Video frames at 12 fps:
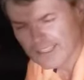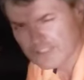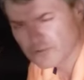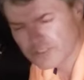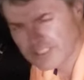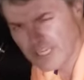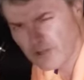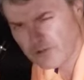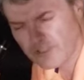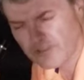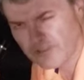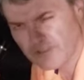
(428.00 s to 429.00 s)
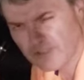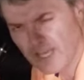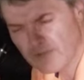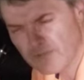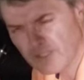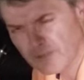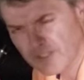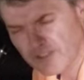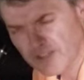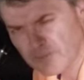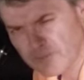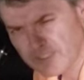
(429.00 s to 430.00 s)
Let's switch it out with a 9mm
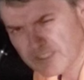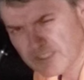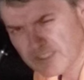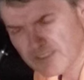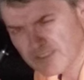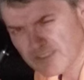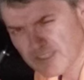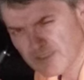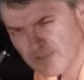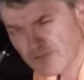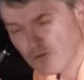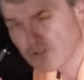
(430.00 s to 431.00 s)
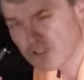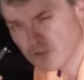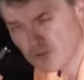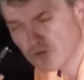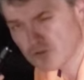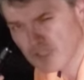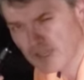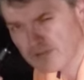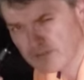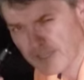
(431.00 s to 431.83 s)
eyepiece and get a 42 times